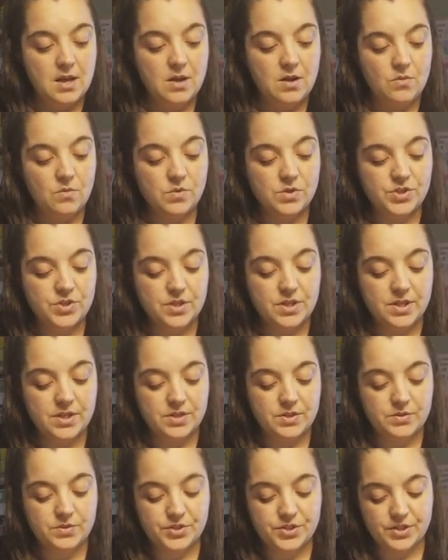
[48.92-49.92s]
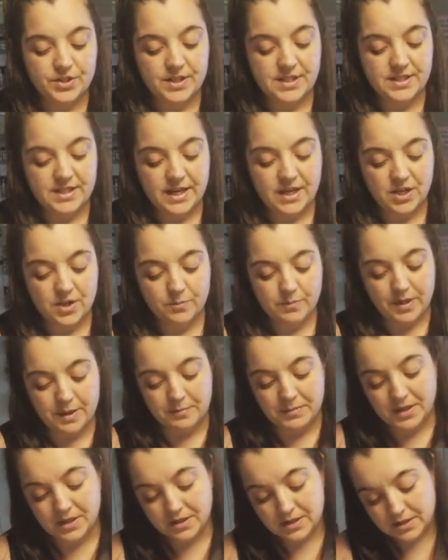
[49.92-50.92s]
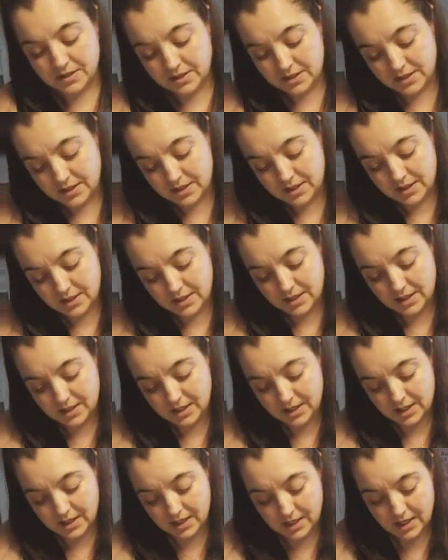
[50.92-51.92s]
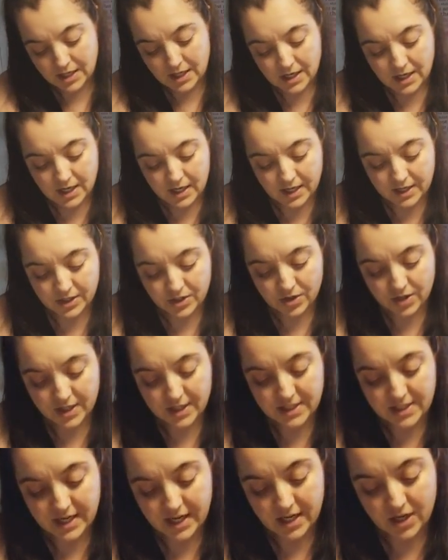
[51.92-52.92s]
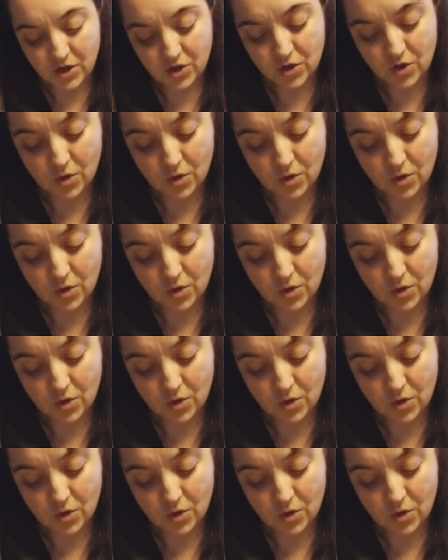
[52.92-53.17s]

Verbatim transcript: And what you're going to do is you're going to take your puppy, and you're going to take your